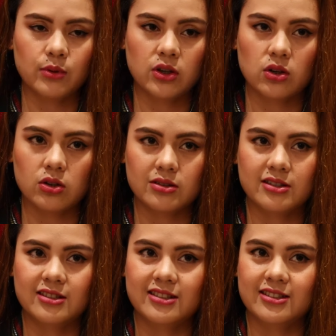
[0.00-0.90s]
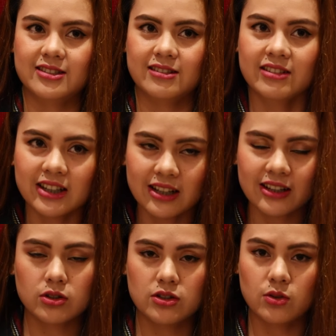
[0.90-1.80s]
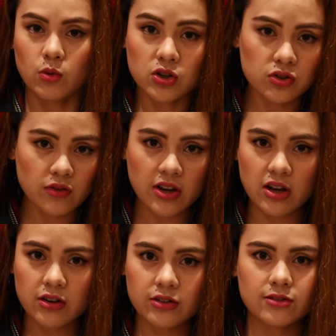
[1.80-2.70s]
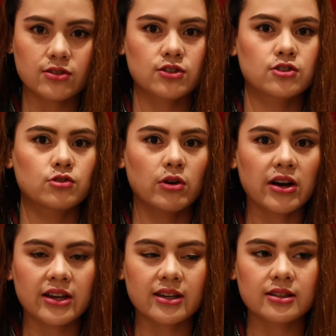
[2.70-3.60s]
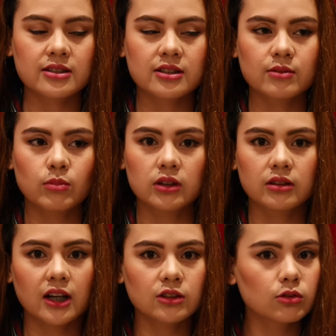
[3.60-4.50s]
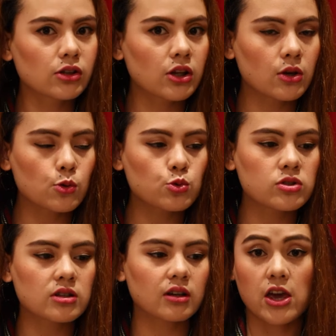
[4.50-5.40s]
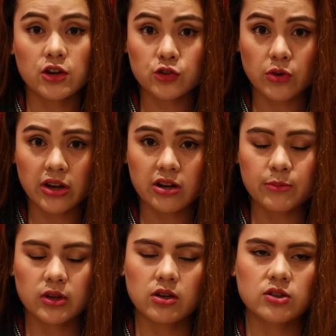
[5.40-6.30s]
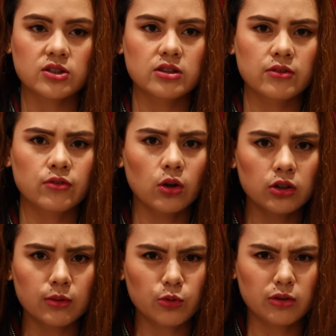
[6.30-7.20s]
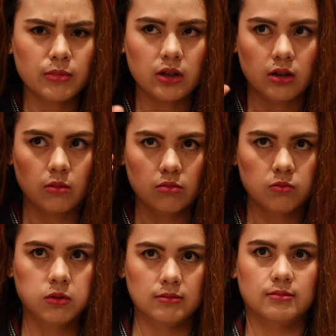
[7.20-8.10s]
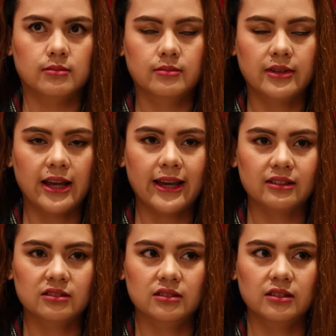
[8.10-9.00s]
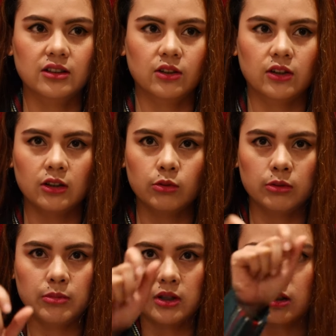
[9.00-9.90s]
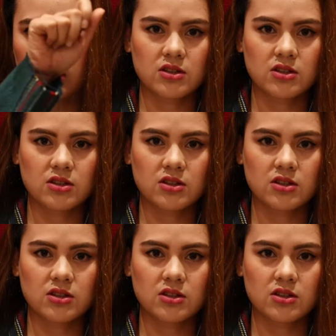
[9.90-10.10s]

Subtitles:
because really once you wash your hair you just dry it, but I don't use a hair dryer because the volume will be boom and the curl will be